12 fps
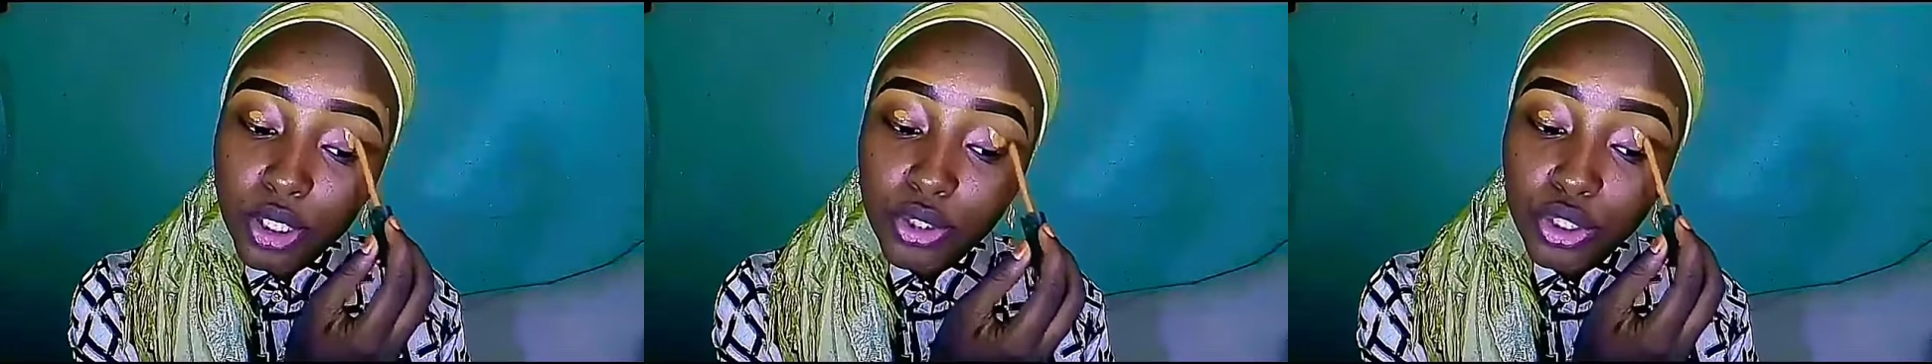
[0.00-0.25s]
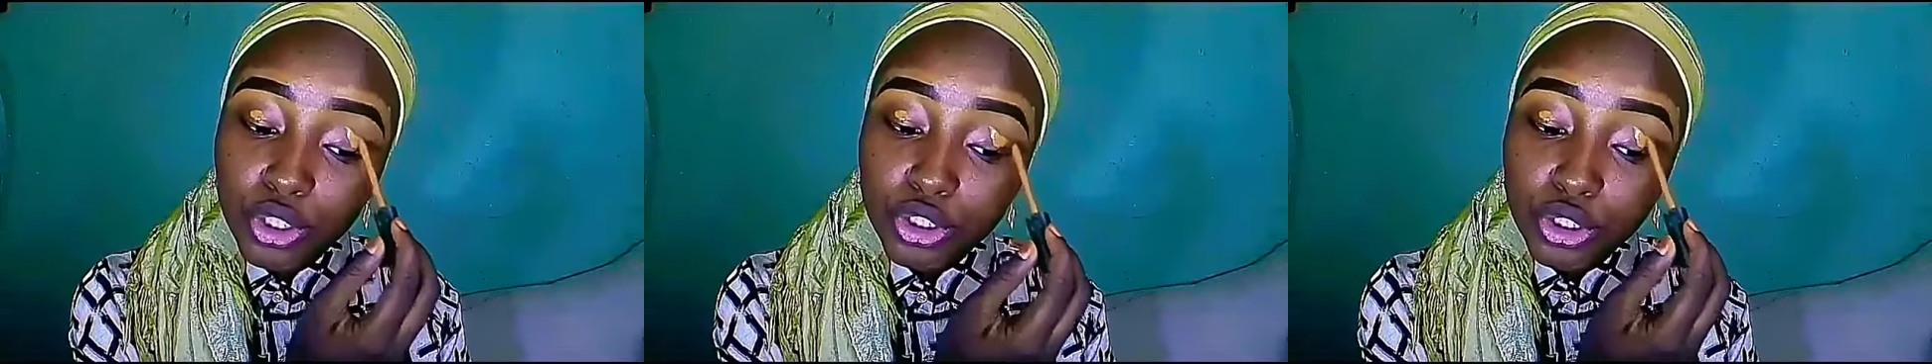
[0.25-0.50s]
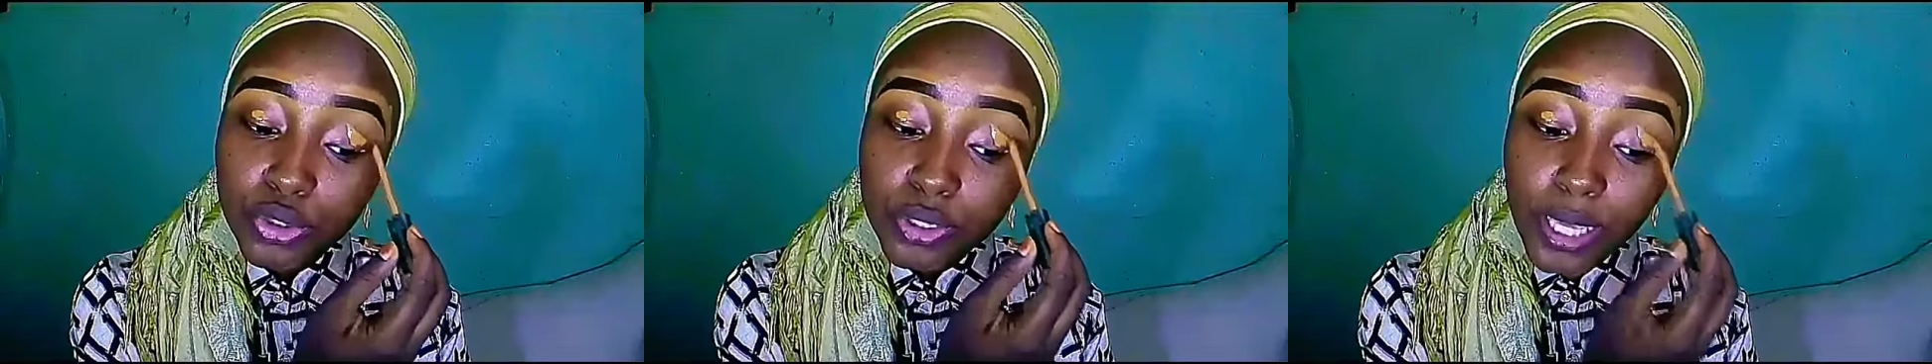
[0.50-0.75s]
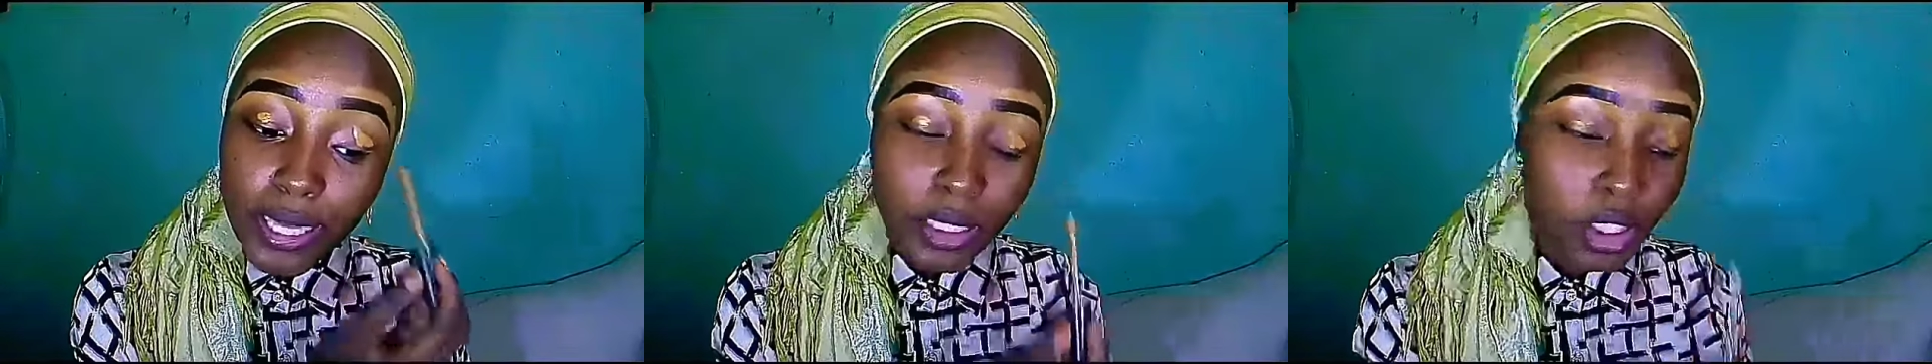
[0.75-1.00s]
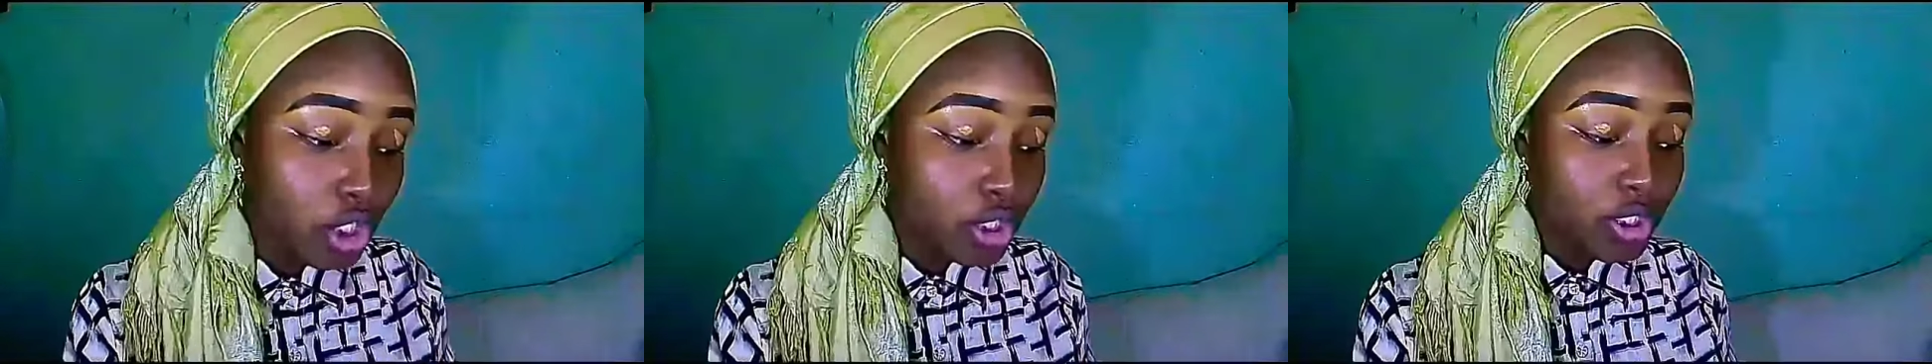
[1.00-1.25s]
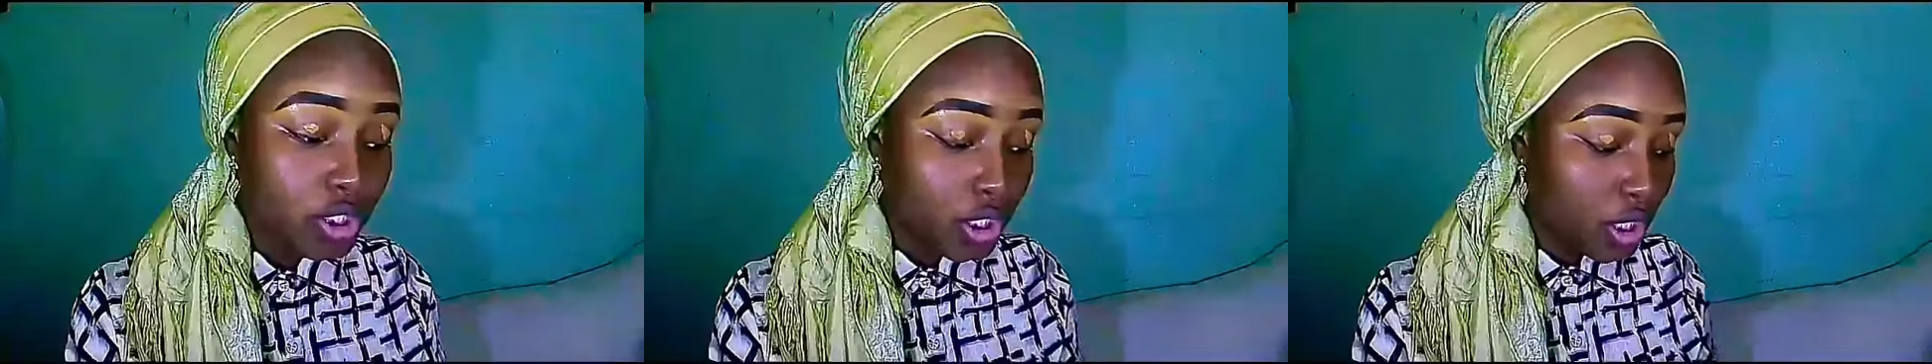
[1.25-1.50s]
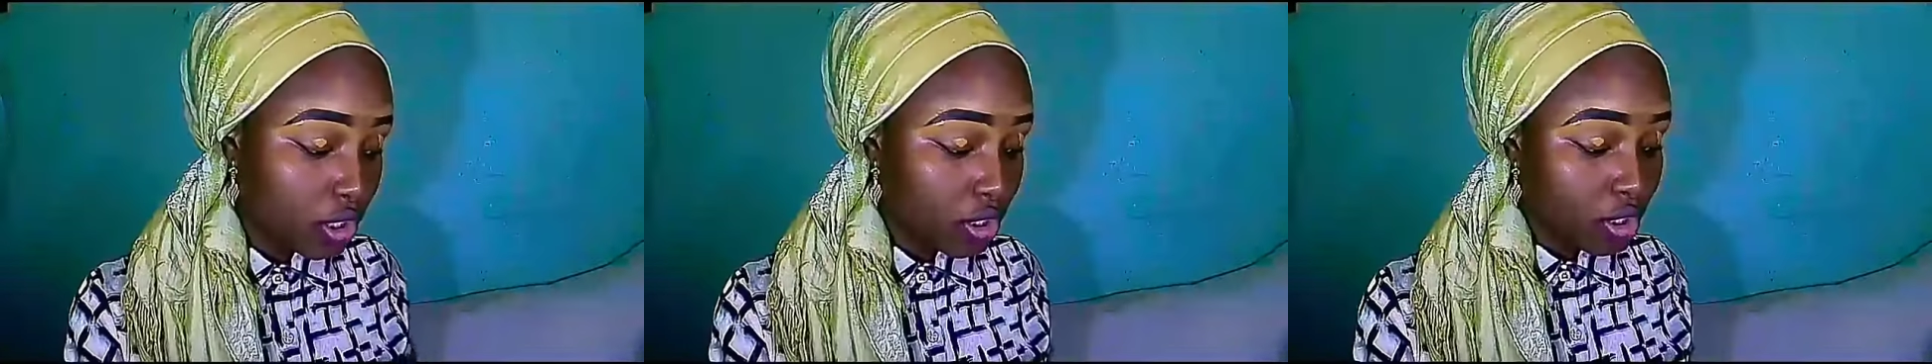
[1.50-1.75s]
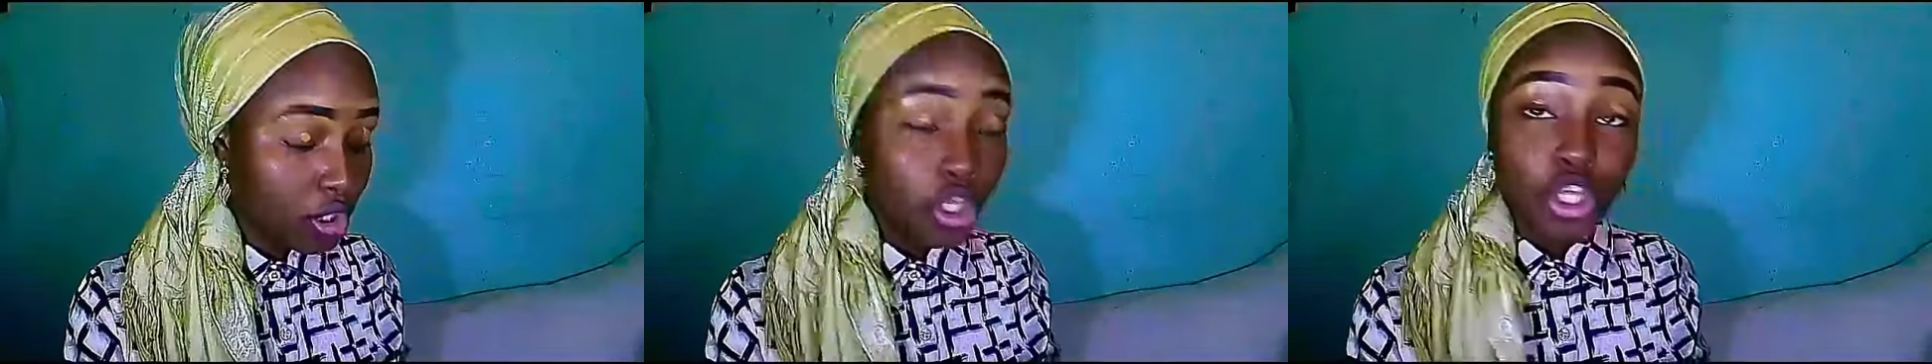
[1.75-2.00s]
you could use any
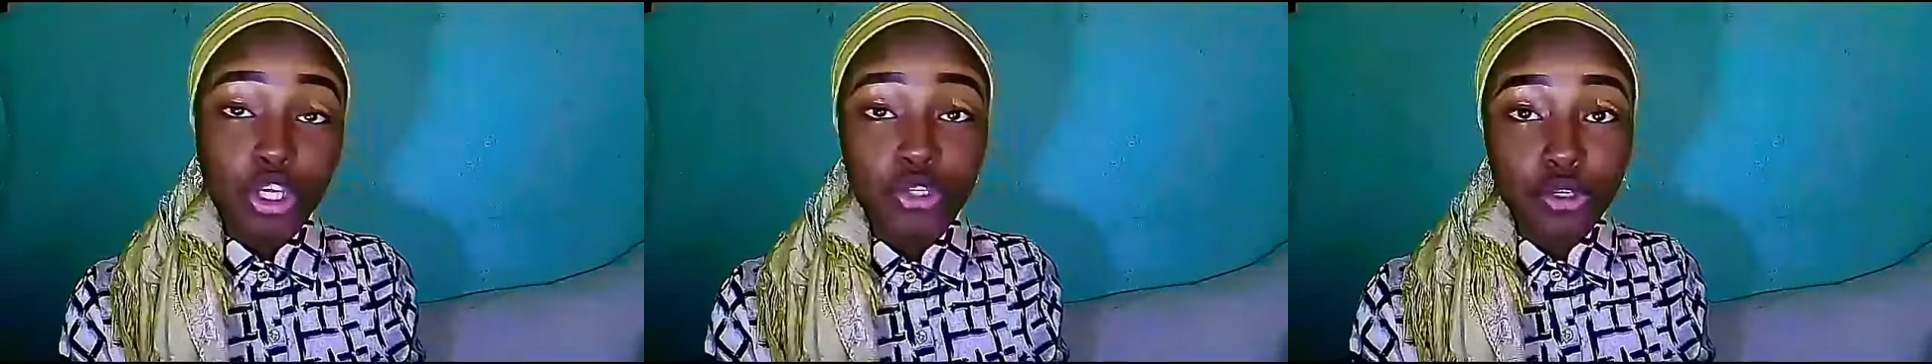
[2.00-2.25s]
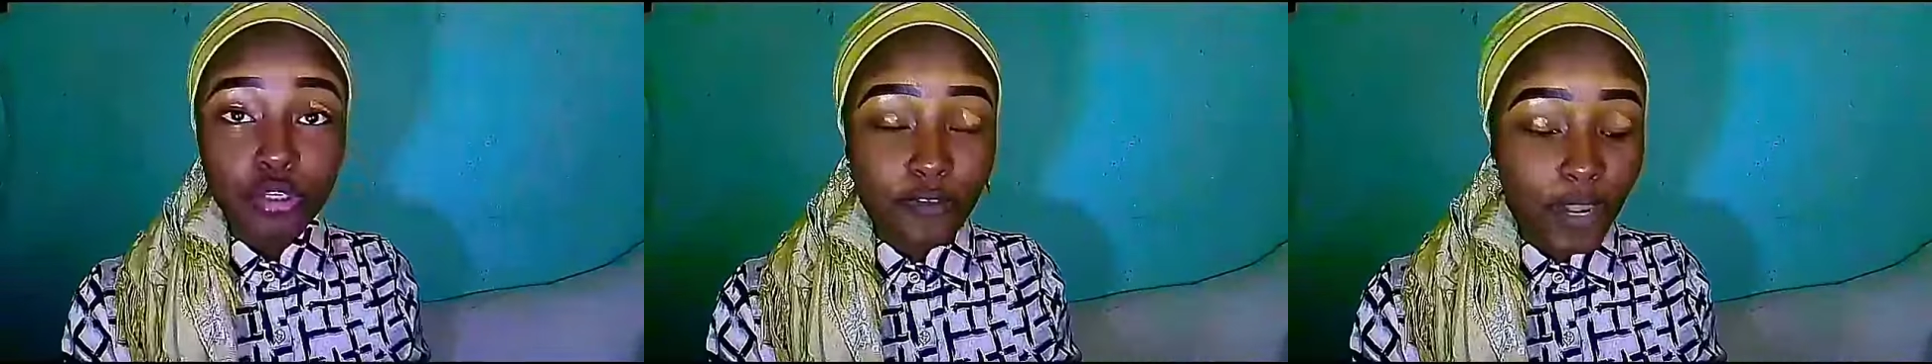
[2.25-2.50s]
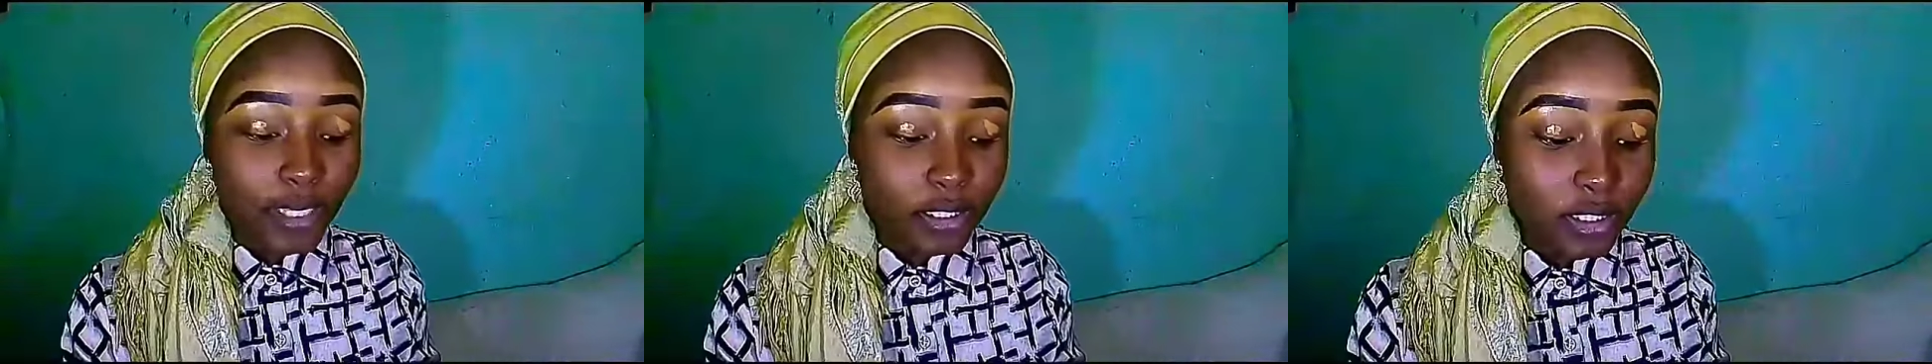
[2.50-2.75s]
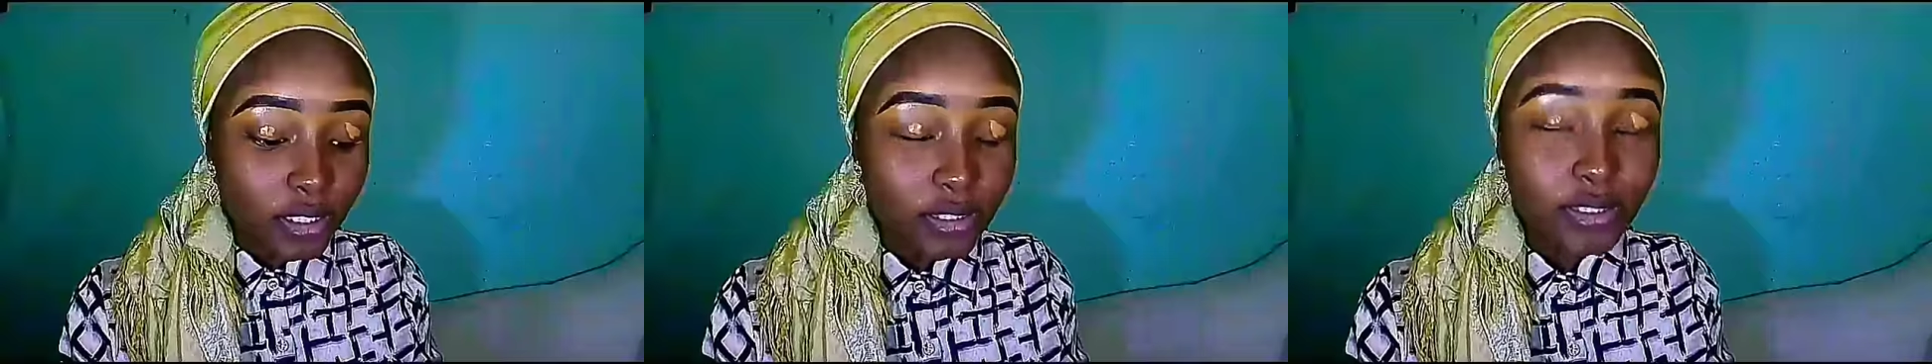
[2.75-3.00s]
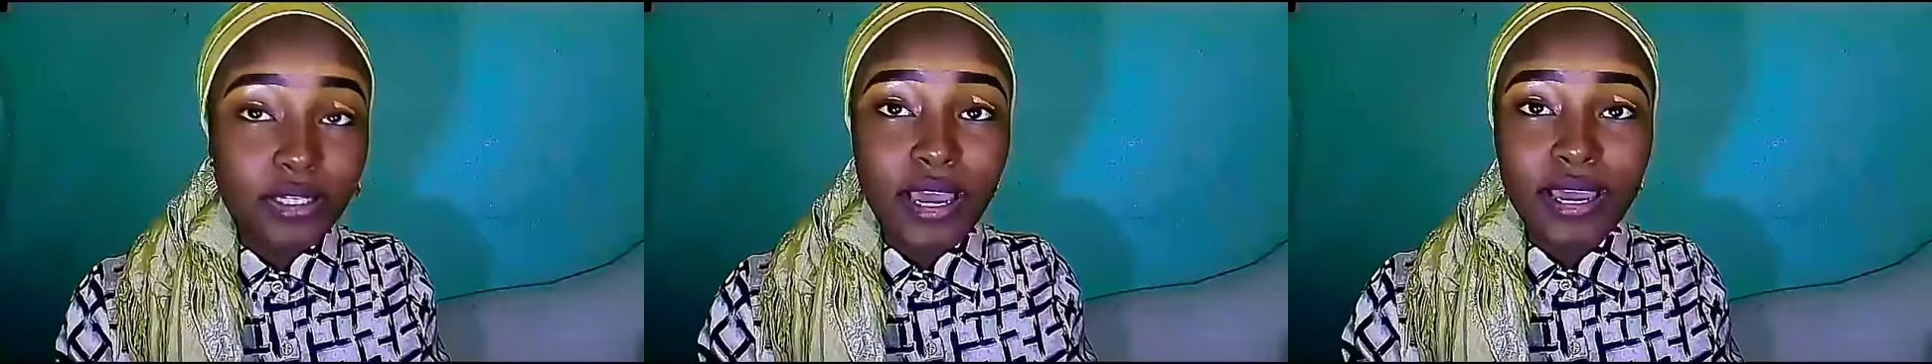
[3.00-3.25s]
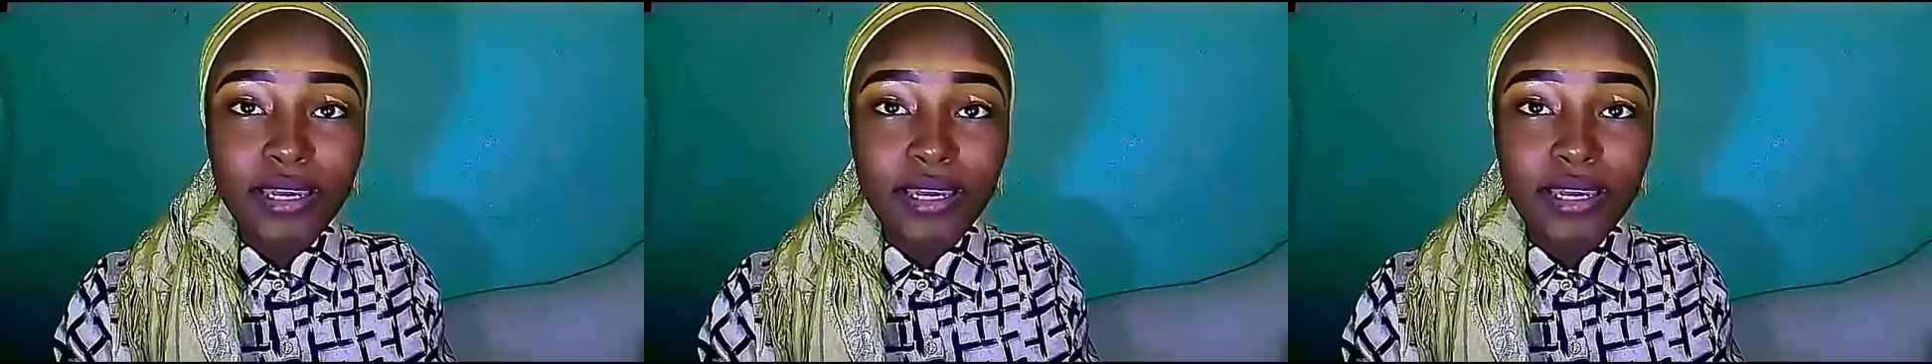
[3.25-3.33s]
concealer you can find, because